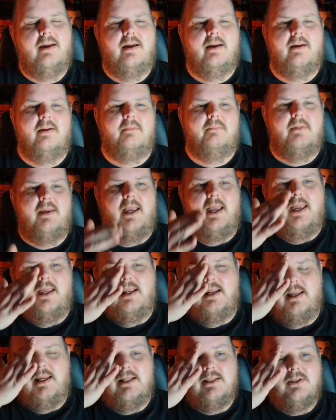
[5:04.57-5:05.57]
um,
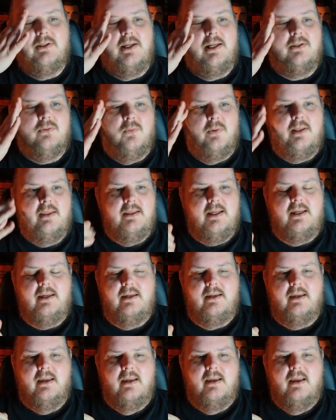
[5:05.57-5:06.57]
and it's, it's one of
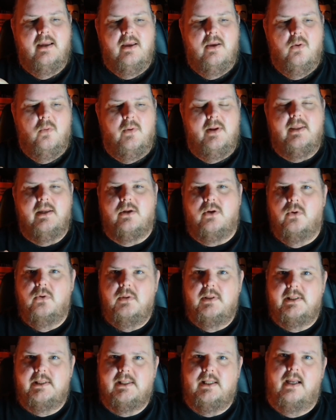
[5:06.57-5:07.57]
the, one of the
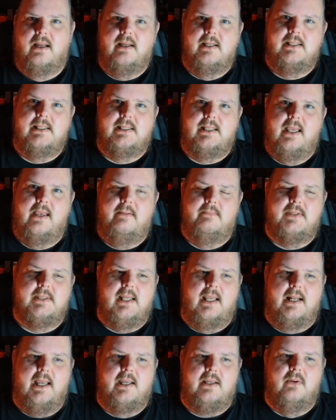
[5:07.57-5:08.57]
coolest concepts,
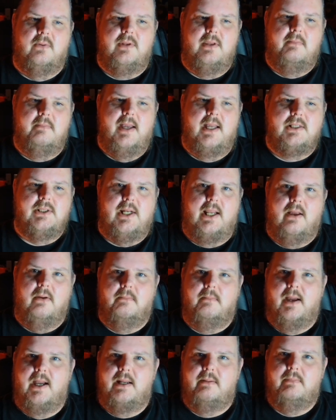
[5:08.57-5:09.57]
and I can only imagine how
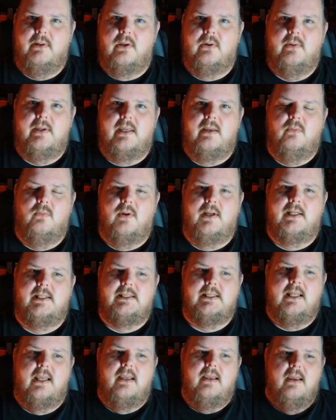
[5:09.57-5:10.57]
mind-blowing it
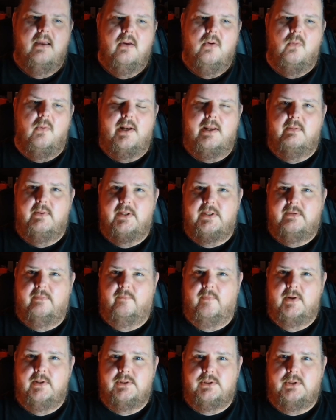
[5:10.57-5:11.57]
was when it was
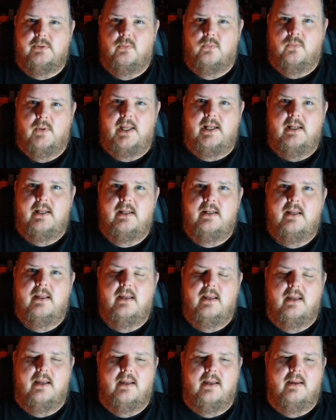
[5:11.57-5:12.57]
first written,
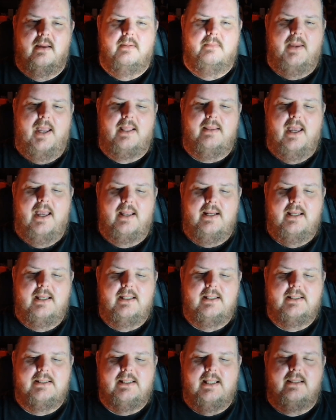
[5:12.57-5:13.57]
um, and that
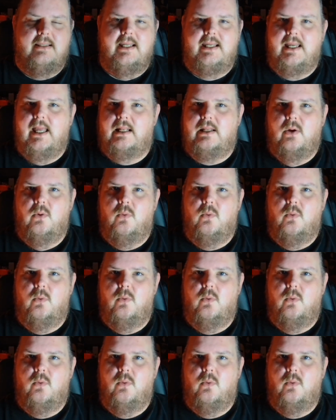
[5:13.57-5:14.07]
is The Yellow